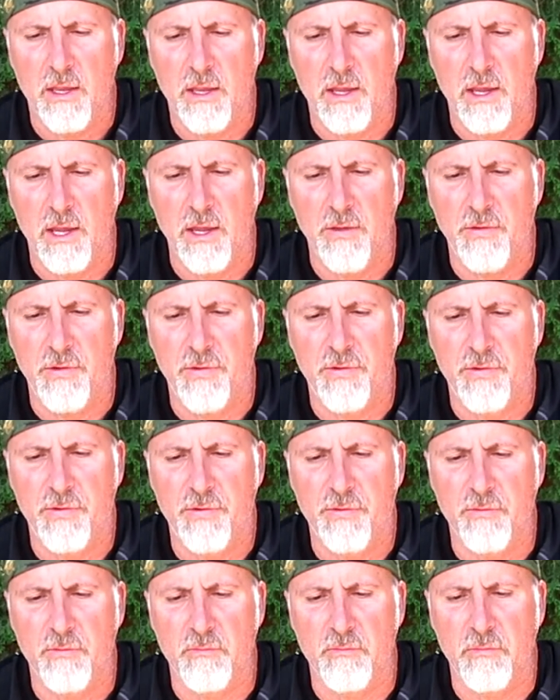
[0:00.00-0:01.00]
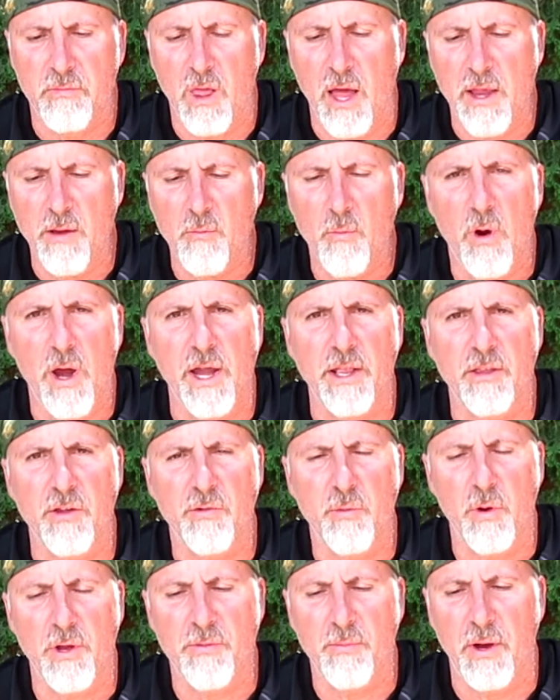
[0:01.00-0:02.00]
It's lightweight.
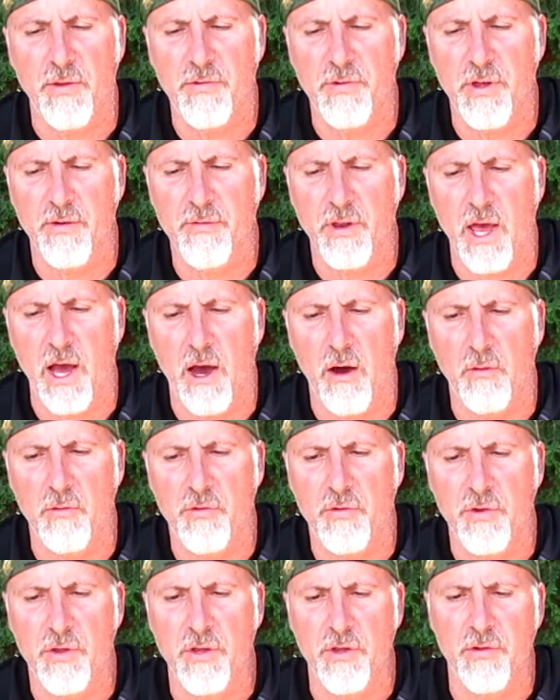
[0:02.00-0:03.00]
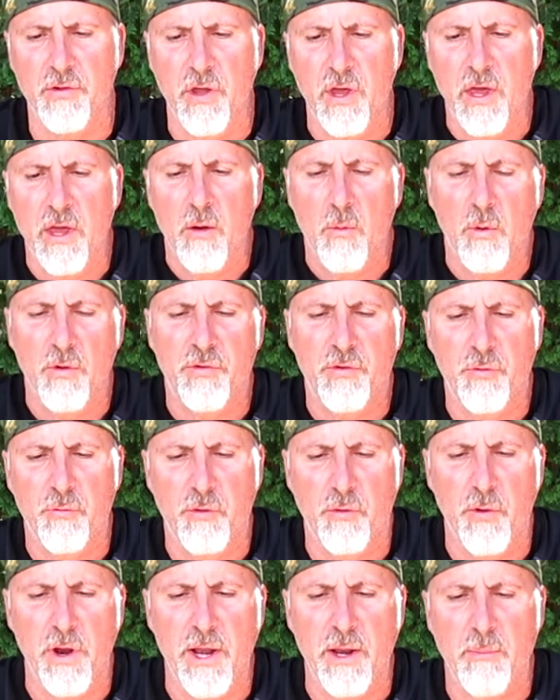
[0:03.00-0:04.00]
This weighs about 7 ounces. What's
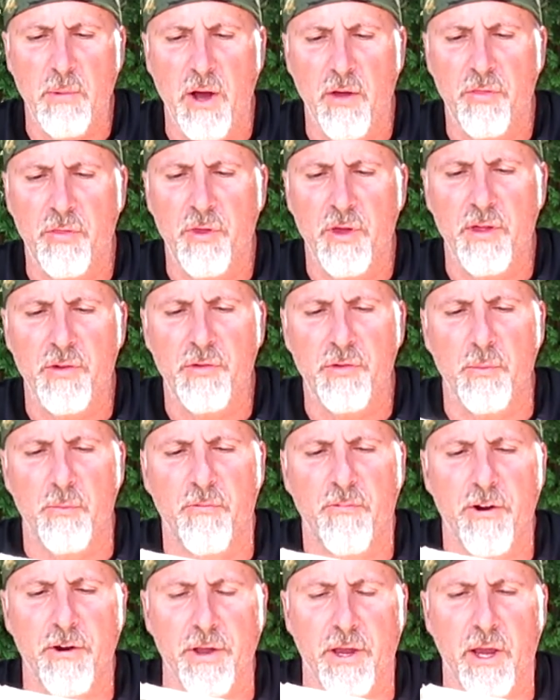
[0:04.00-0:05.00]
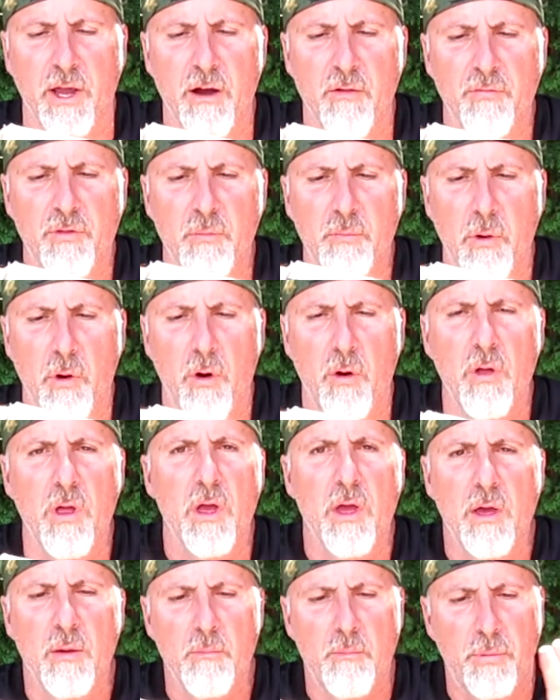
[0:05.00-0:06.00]
great about this, they're very comfortable.
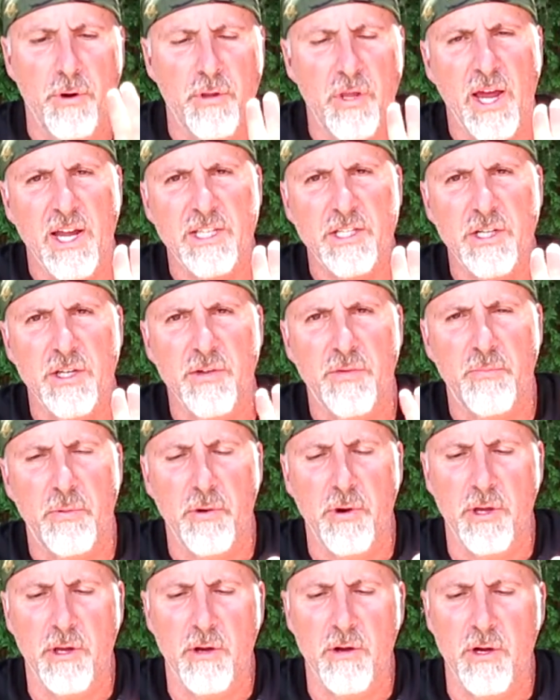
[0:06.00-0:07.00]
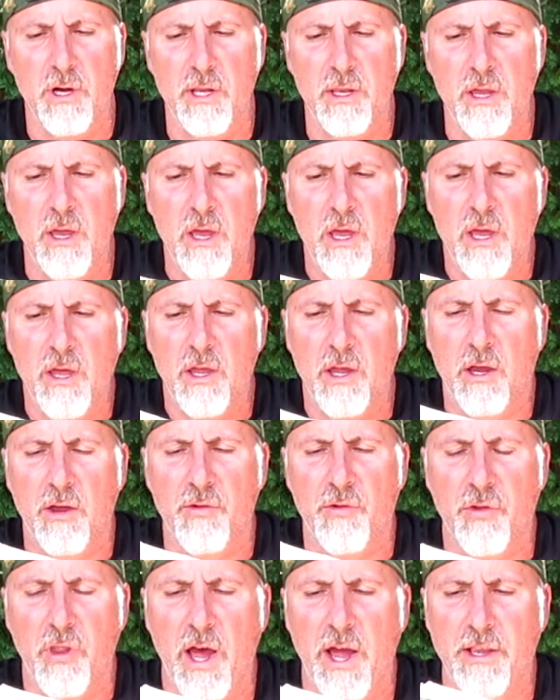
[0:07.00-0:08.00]
Protection is pretty good. You
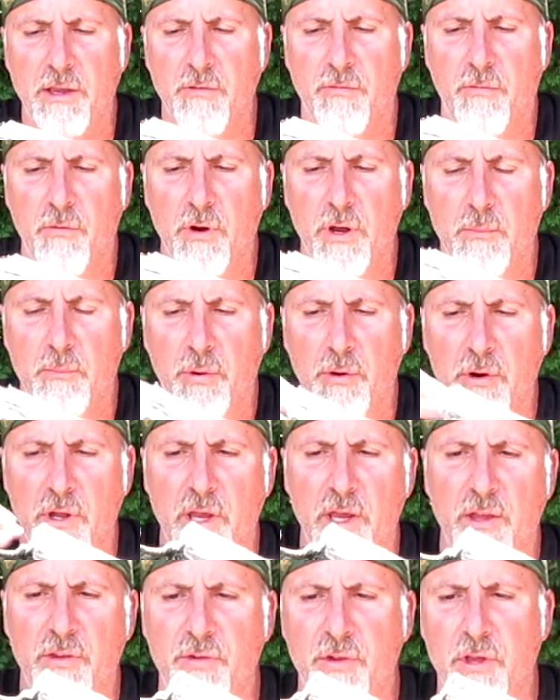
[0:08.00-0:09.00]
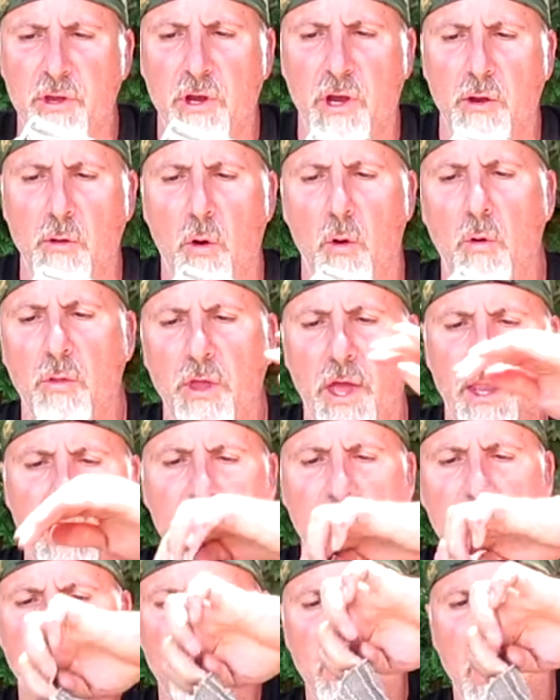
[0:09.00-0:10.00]
can slide your foot in pretty easy. You can hold that
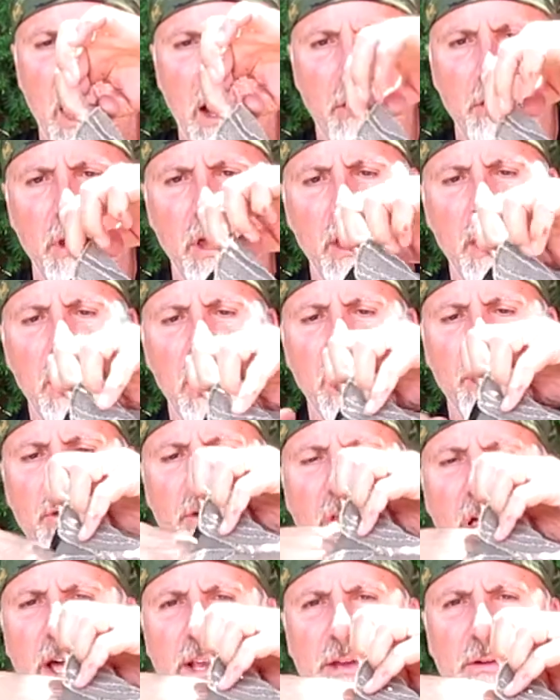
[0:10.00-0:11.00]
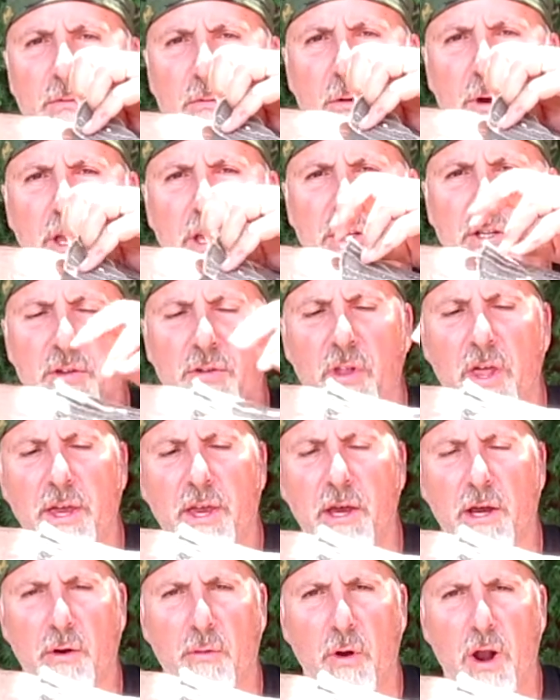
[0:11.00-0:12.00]
heel down and slide your foot in just
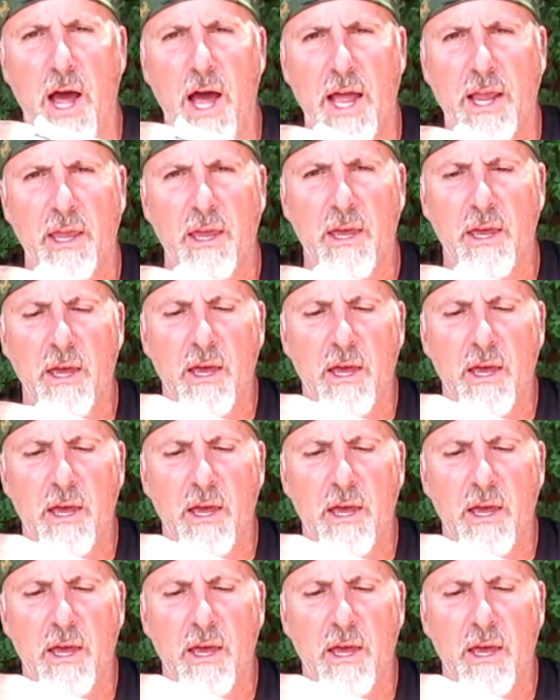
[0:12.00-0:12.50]
like a croc.